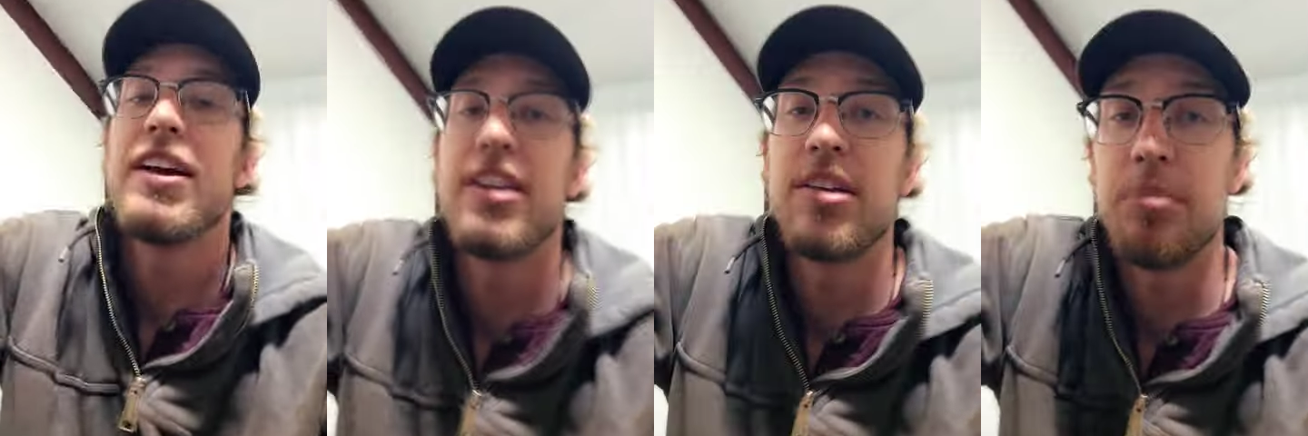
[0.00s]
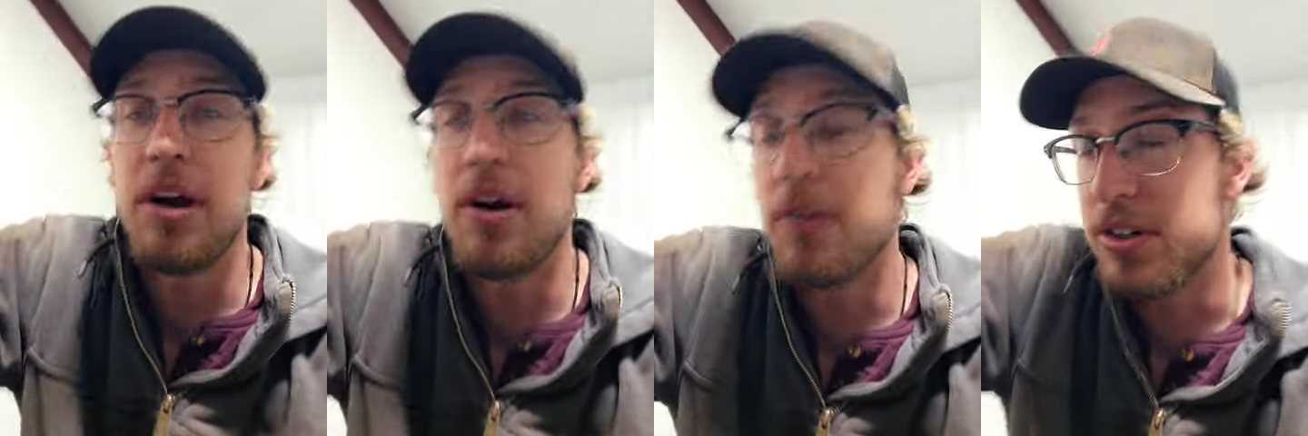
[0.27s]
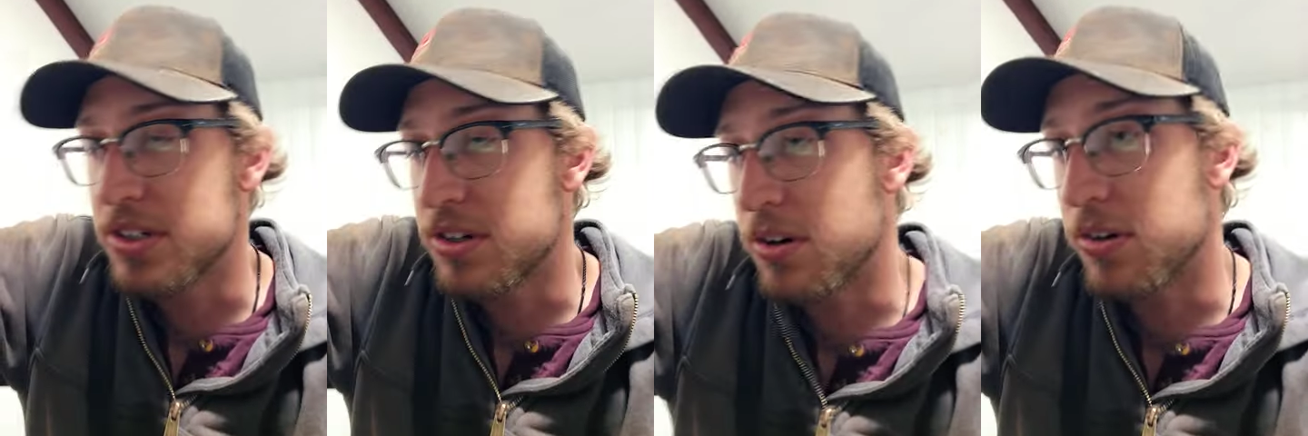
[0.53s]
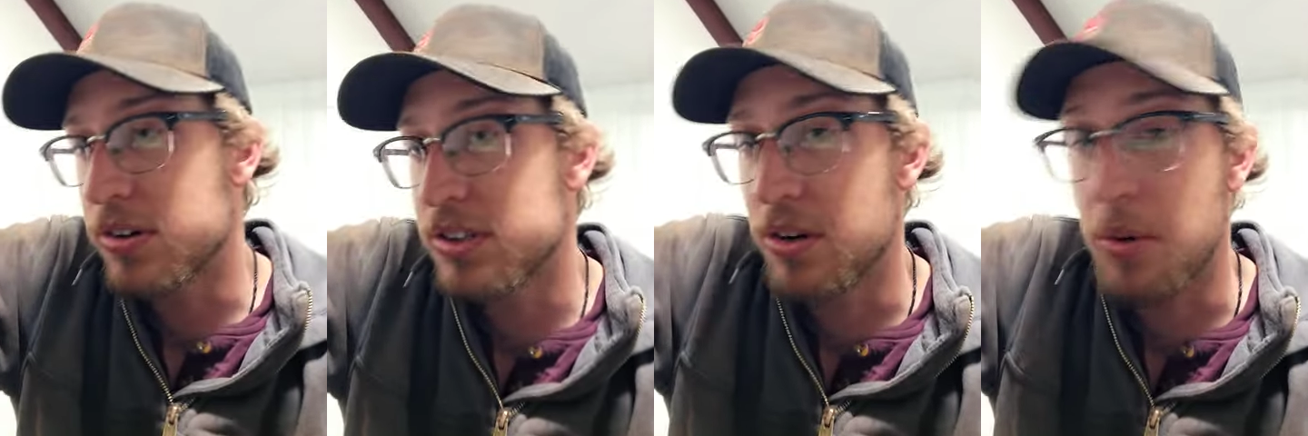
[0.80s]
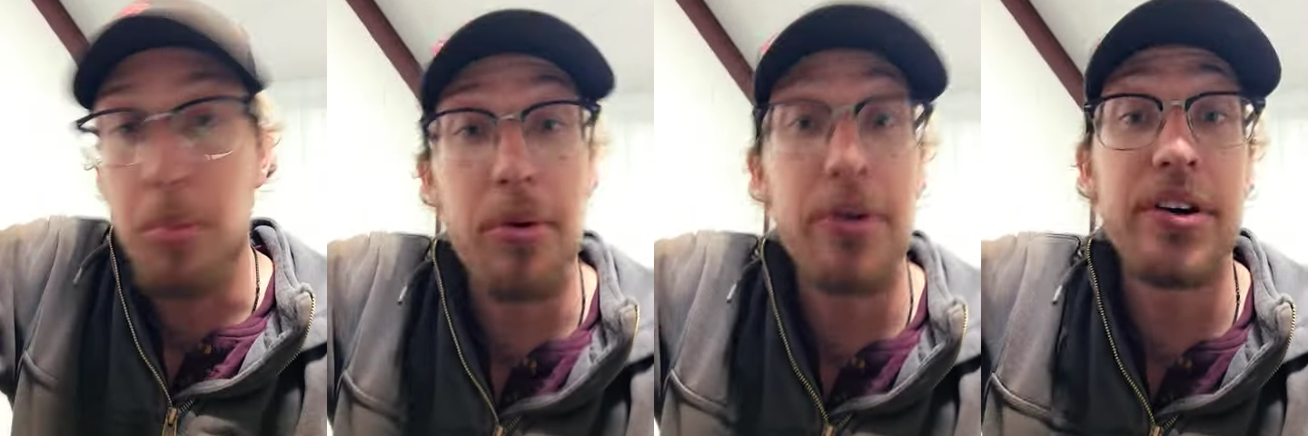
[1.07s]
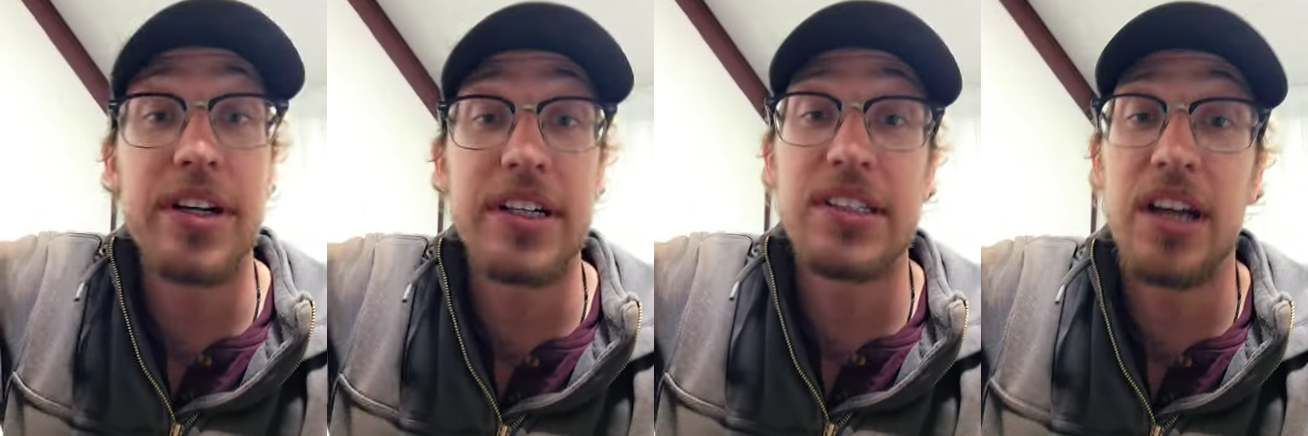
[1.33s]
and the Powerstroke. So
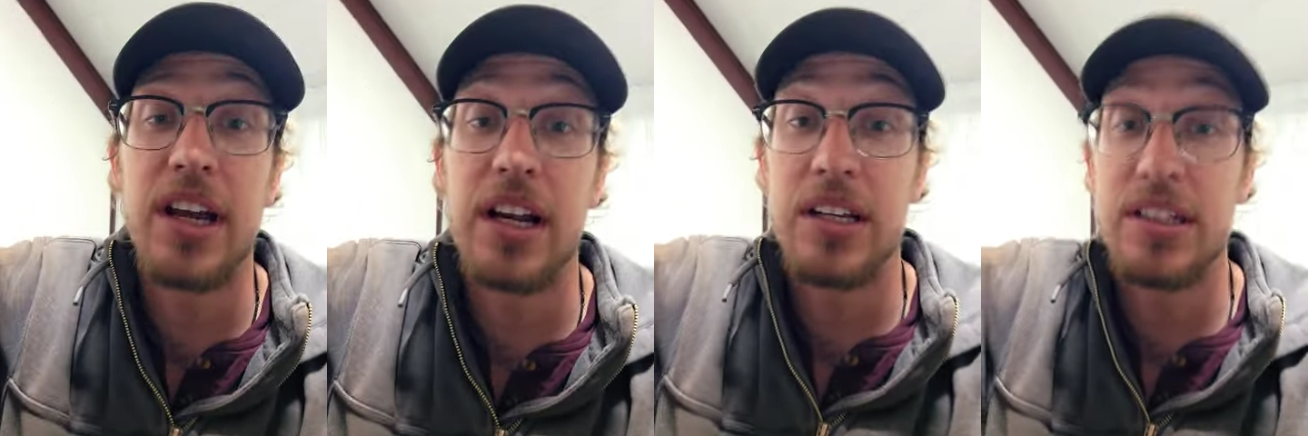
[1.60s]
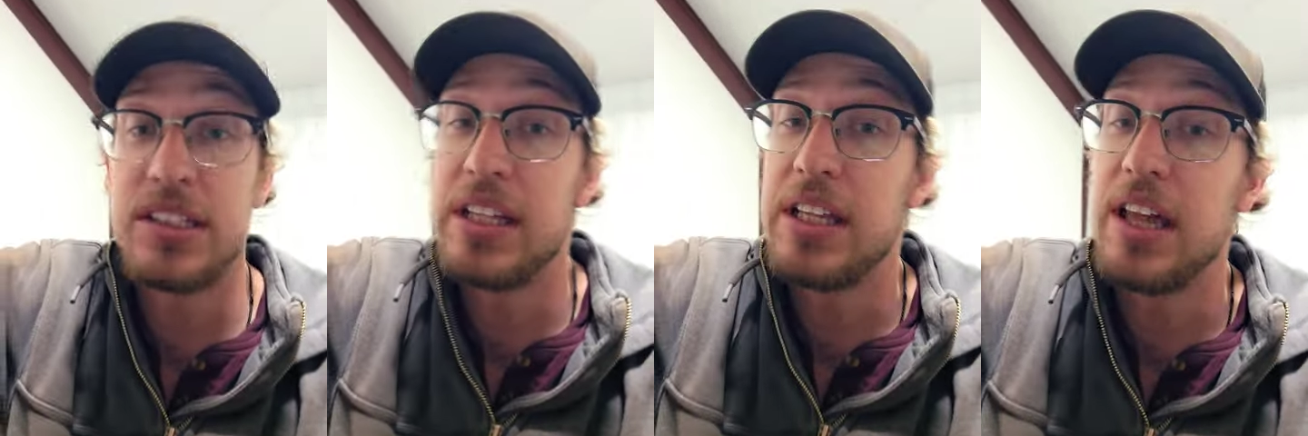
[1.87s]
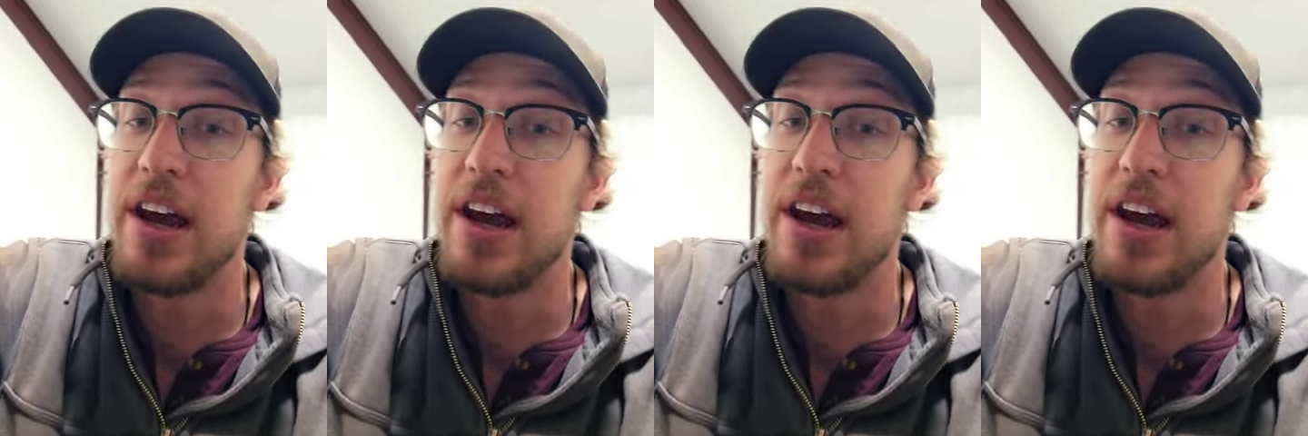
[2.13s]
pretty excited to see